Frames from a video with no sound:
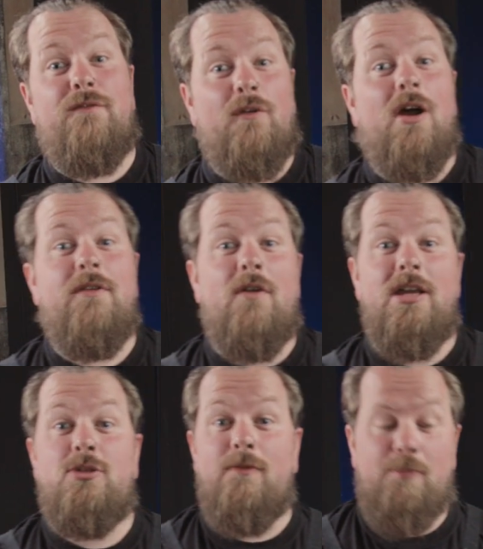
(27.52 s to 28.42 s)
a fried
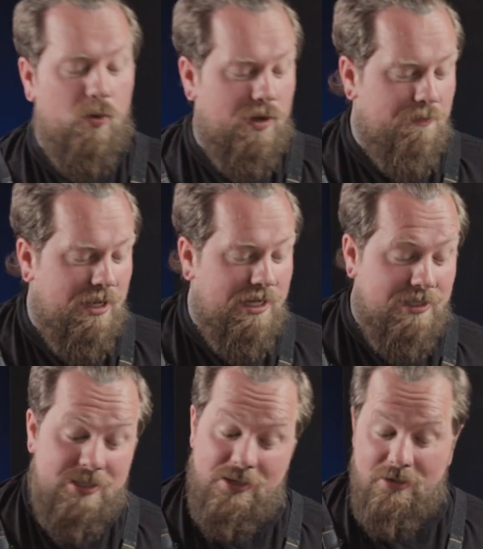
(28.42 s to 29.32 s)
rice with pork and
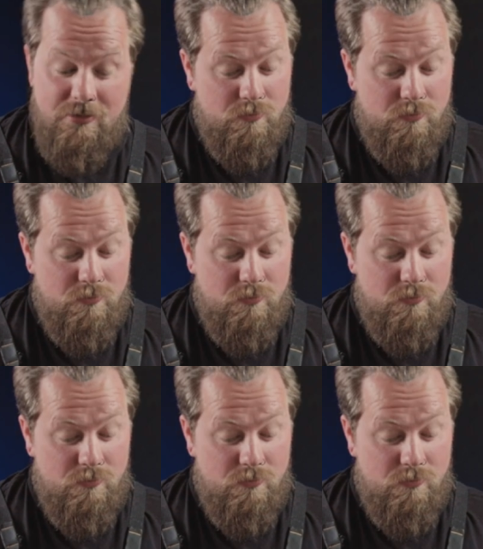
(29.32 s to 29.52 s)
peas.